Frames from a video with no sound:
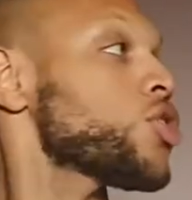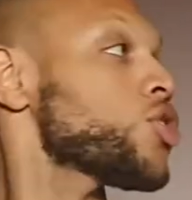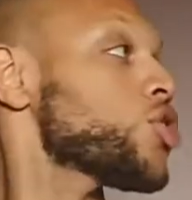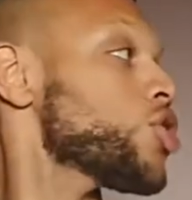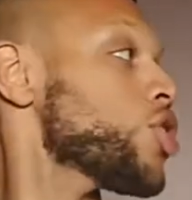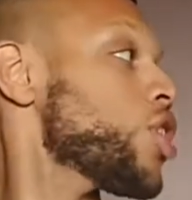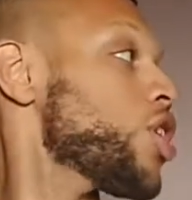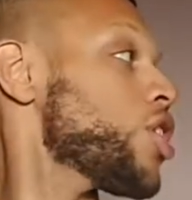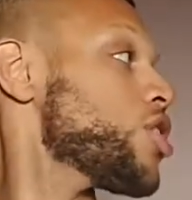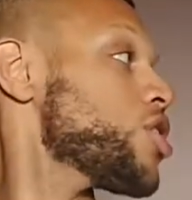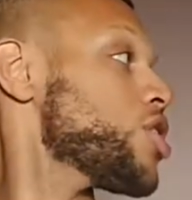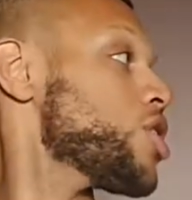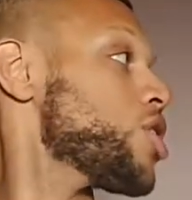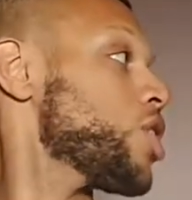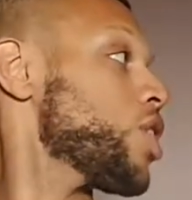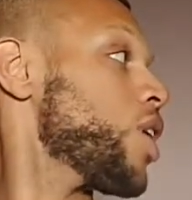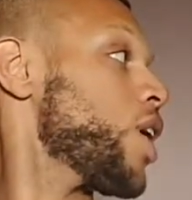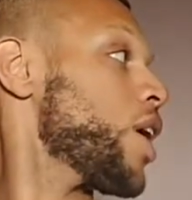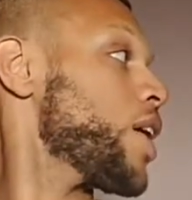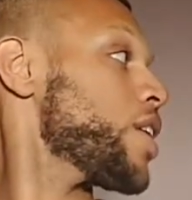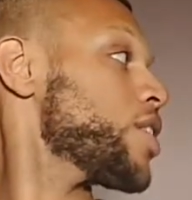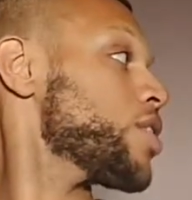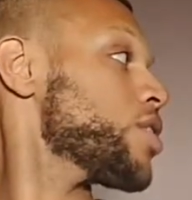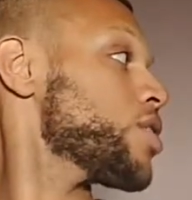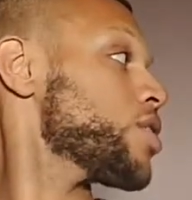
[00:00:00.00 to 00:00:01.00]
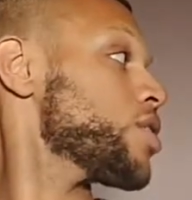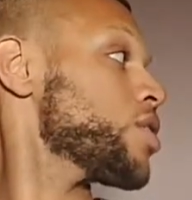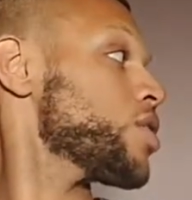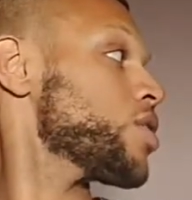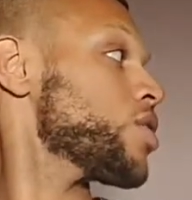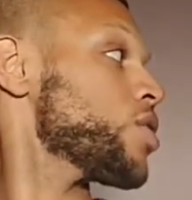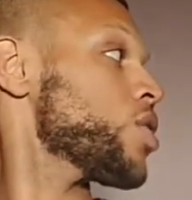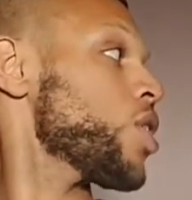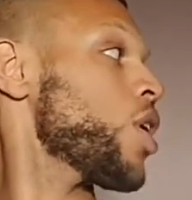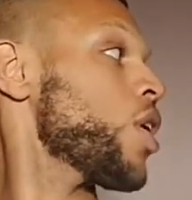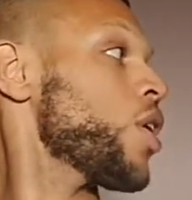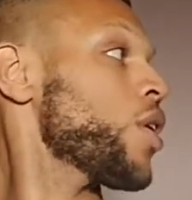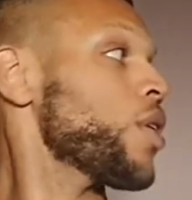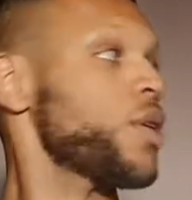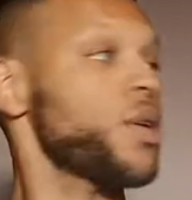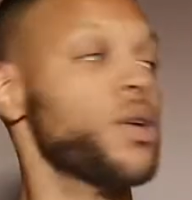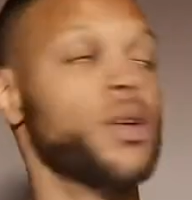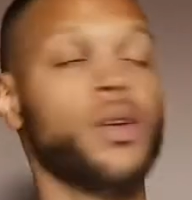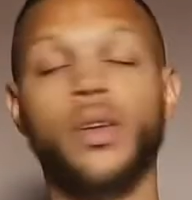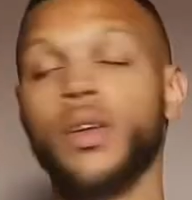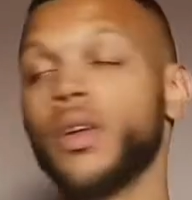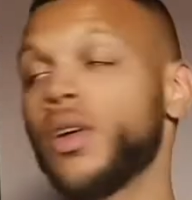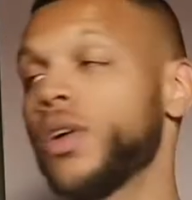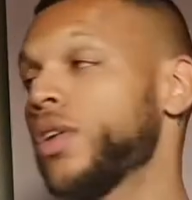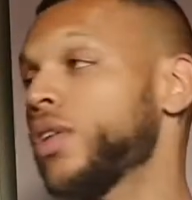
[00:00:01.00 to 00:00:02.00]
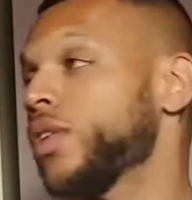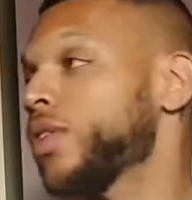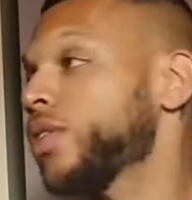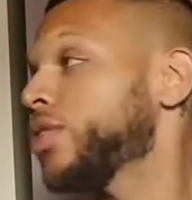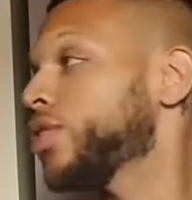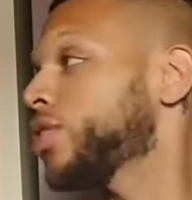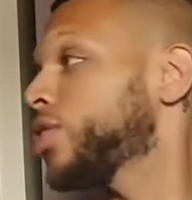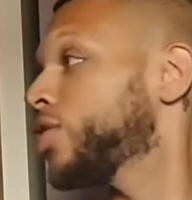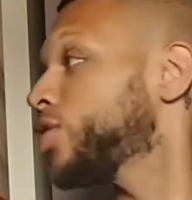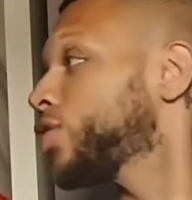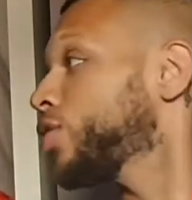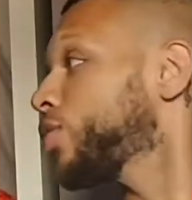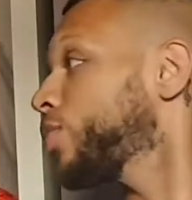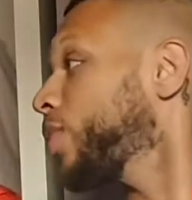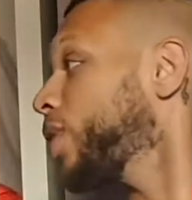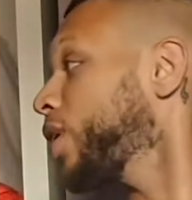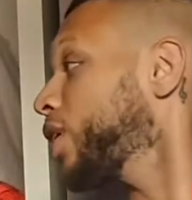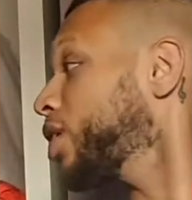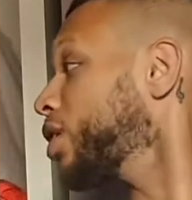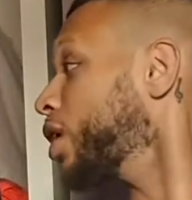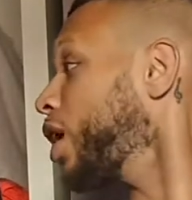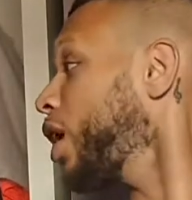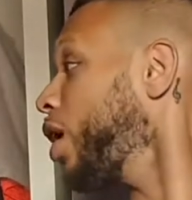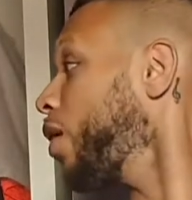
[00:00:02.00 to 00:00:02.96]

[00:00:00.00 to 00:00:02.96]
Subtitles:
Just nice and slow, just to where it's